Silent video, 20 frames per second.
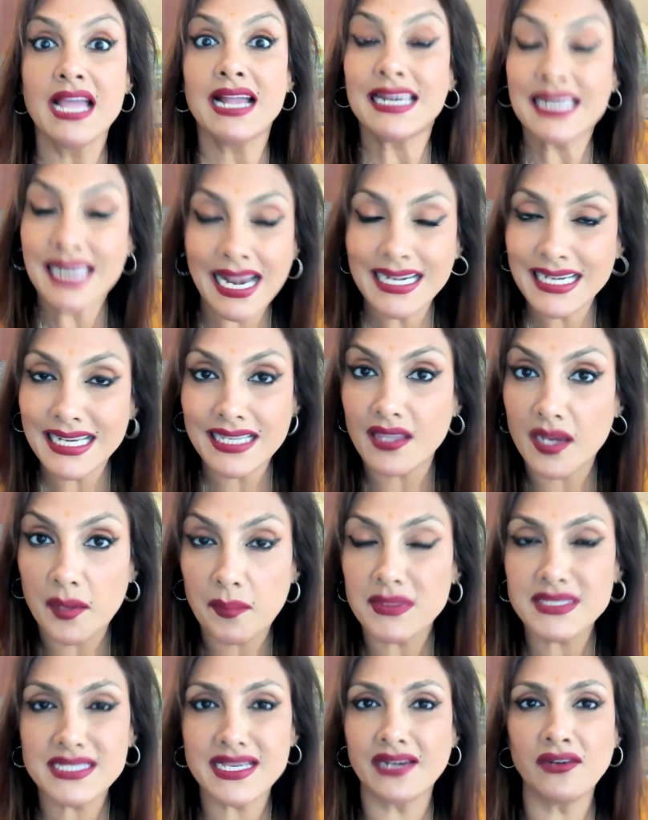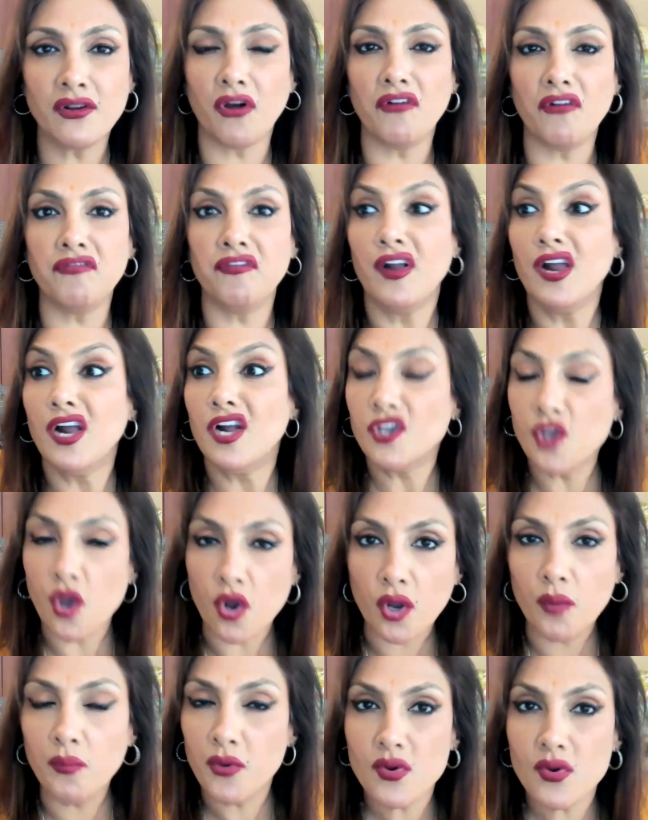93% of your
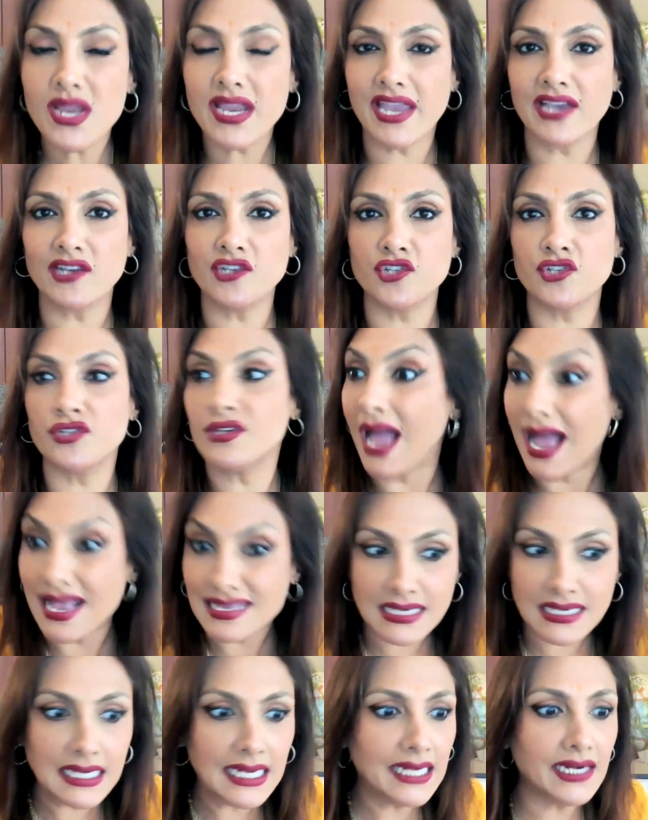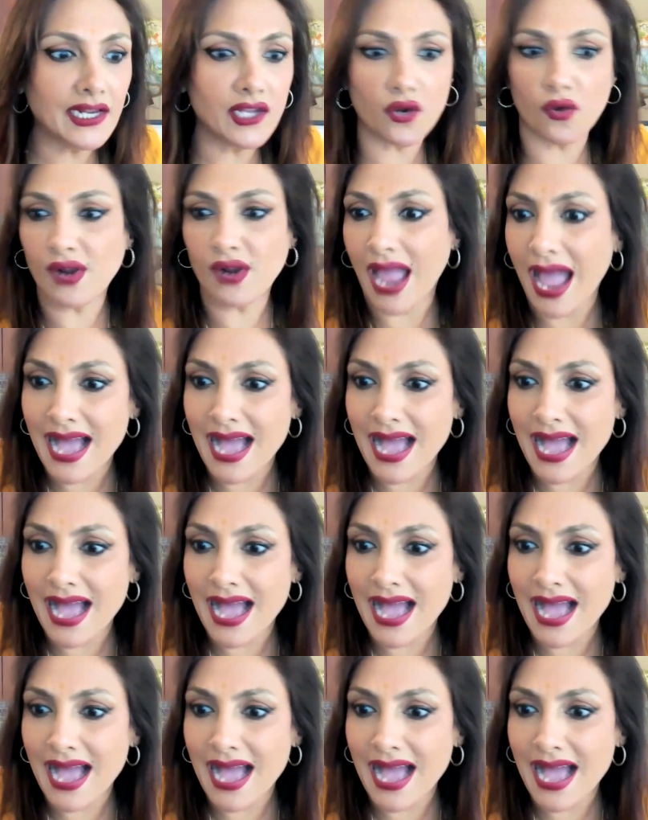communication as a leader or